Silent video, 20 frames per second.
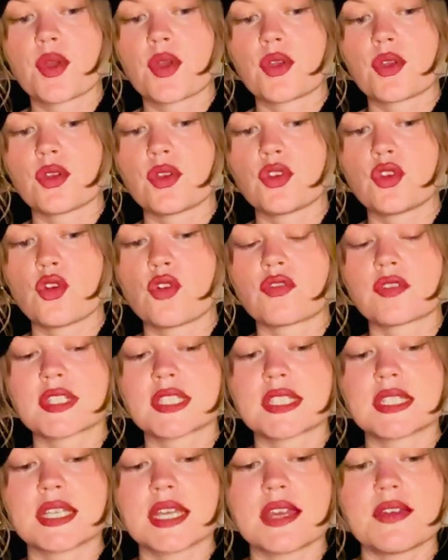you're
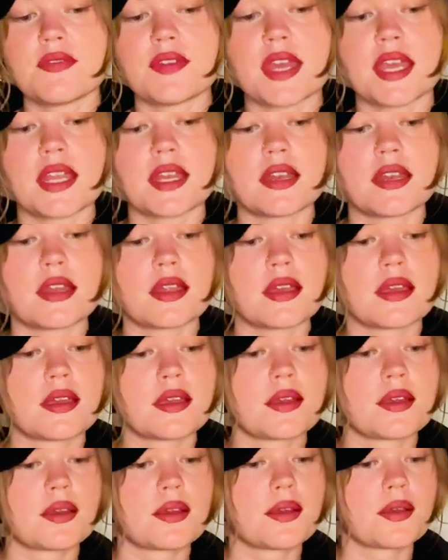receiving
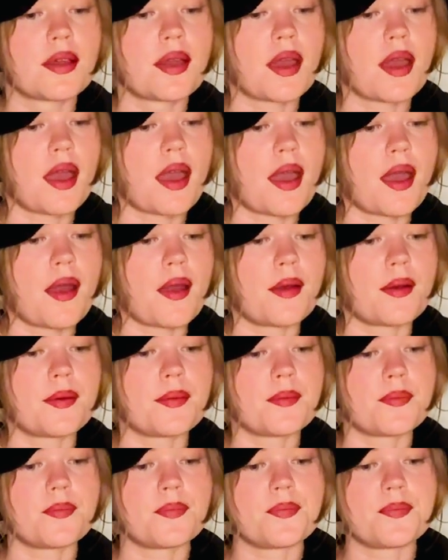
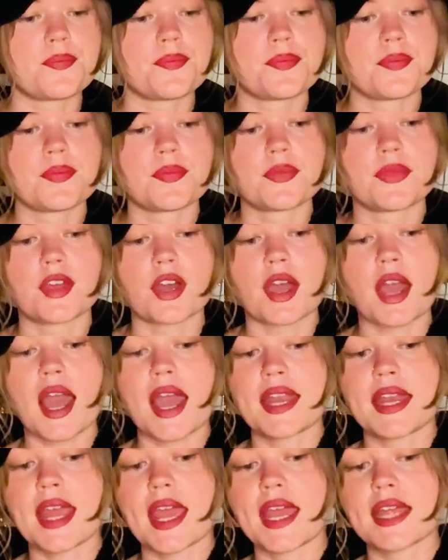the
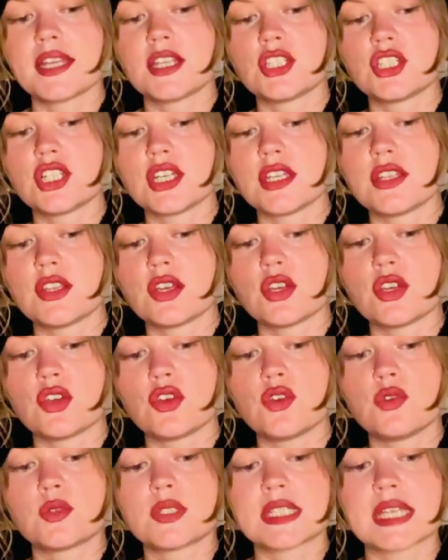kind of energy that
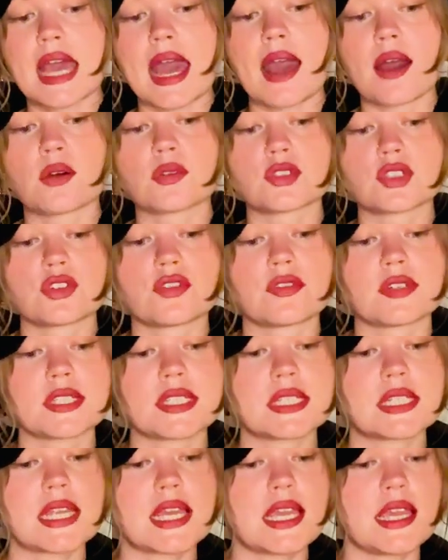you set out to
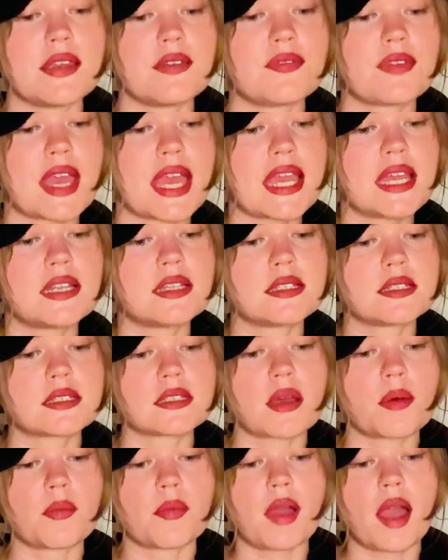receive in
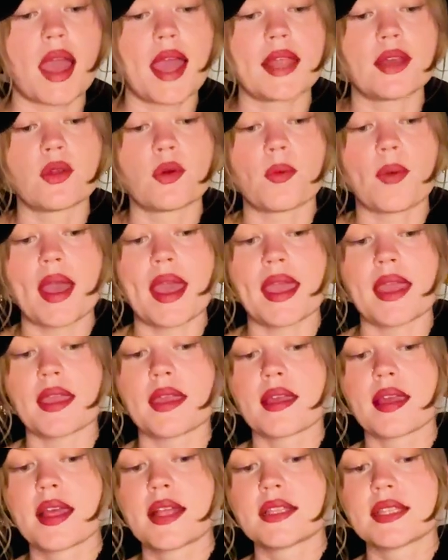some kind of way.
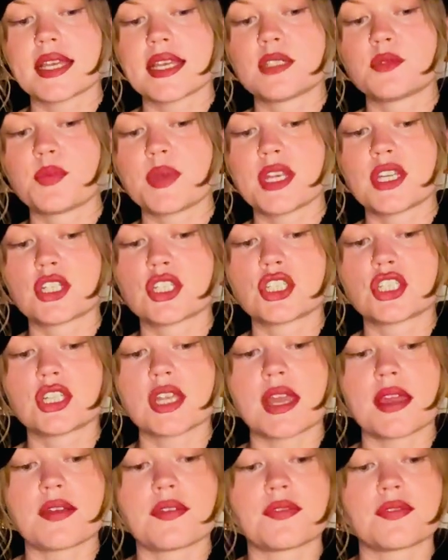There's been a
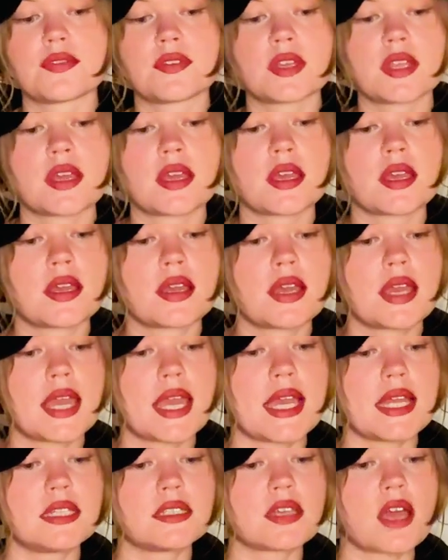shift
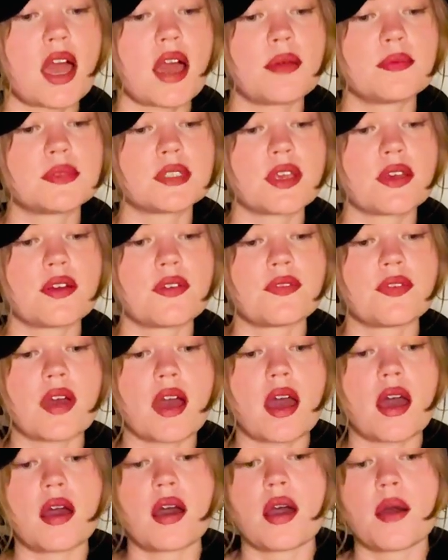in terms of
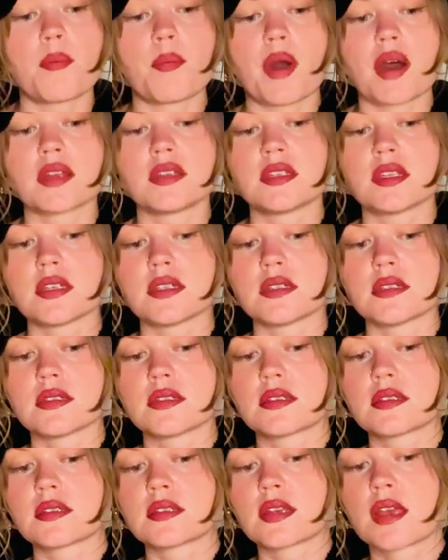
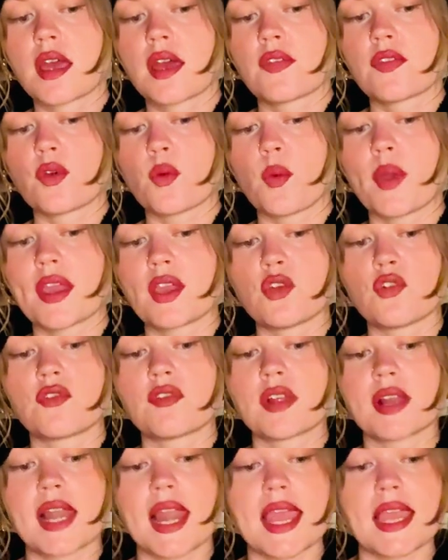abundance, the way you're
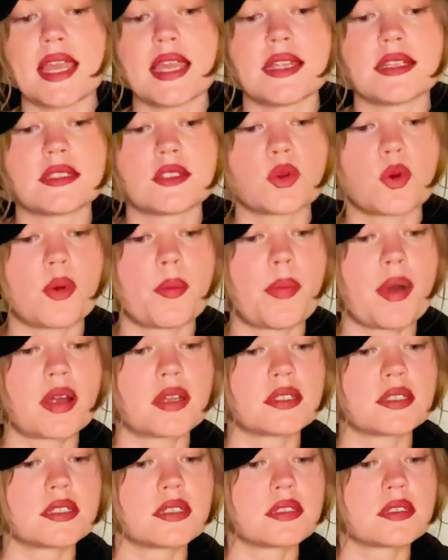relating to
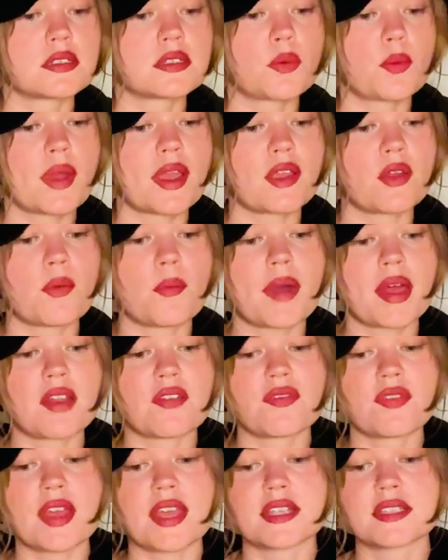abundance, the way you're
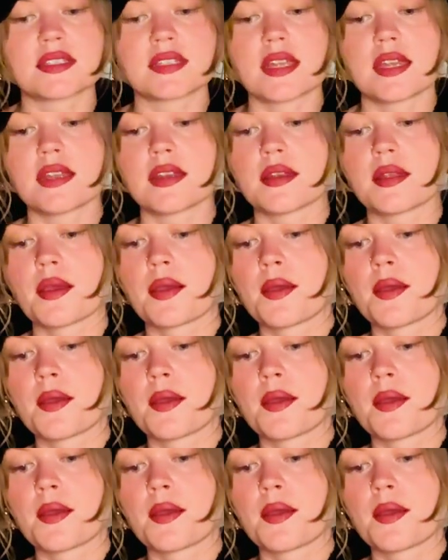manifesting,